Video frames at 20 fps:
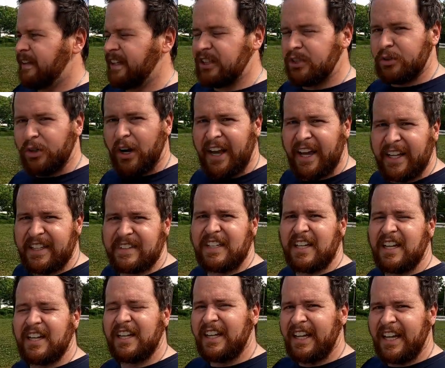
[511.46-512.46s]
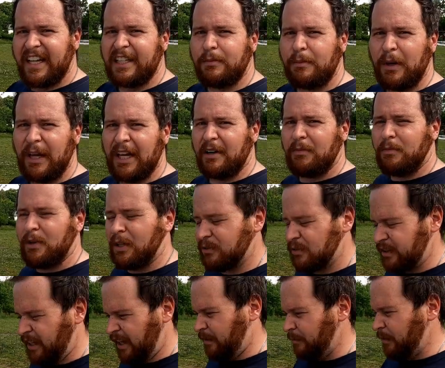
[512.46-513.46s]
These trains need to be in a
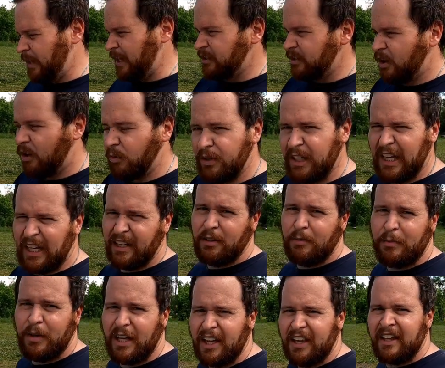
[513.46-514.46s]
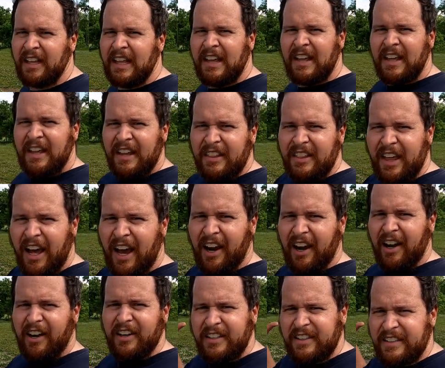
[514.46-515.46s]
museum. They don't need to be
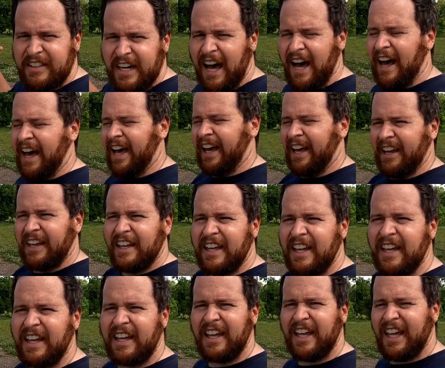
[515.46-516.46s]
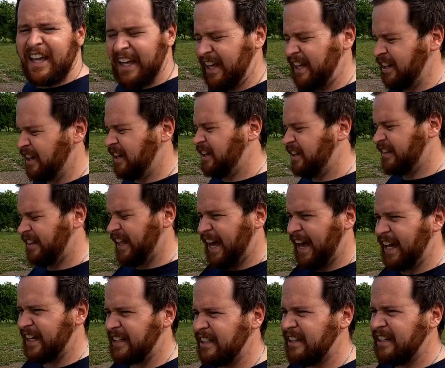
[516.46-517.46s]
there dying in
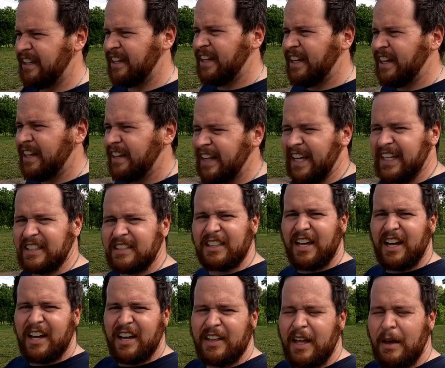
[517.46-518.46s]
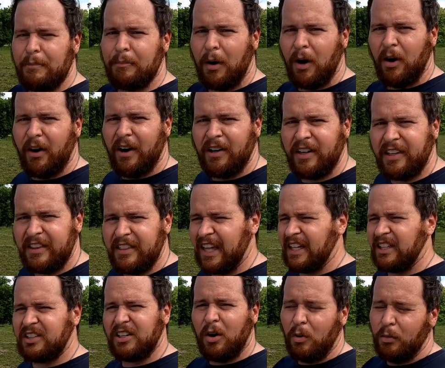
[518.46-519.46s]
that that uh, that barn.
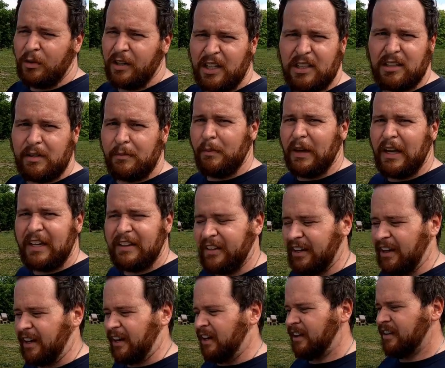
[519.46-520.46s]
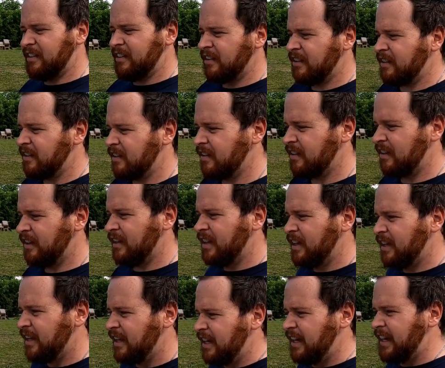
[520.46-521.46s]
They don't need to be there.
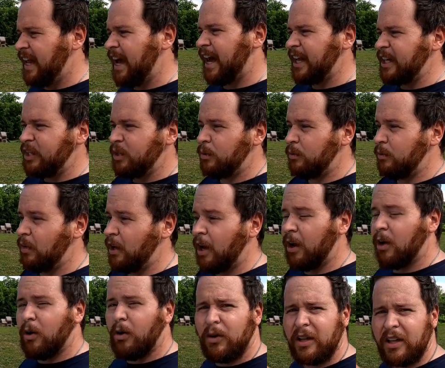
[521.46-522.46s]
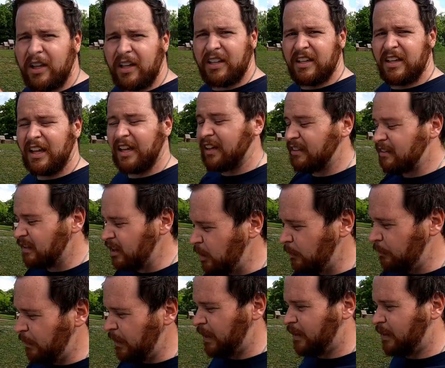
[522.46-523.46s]
Now I do know a
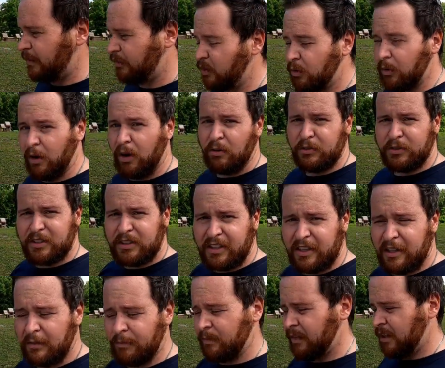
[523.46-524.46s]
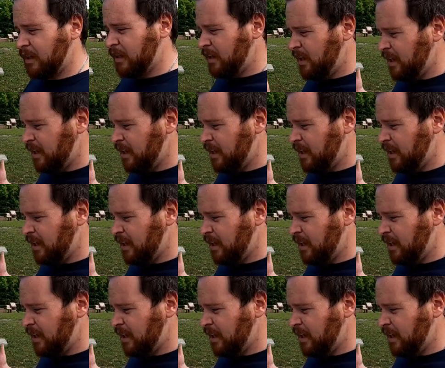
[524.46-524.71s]
little bit of who owns them.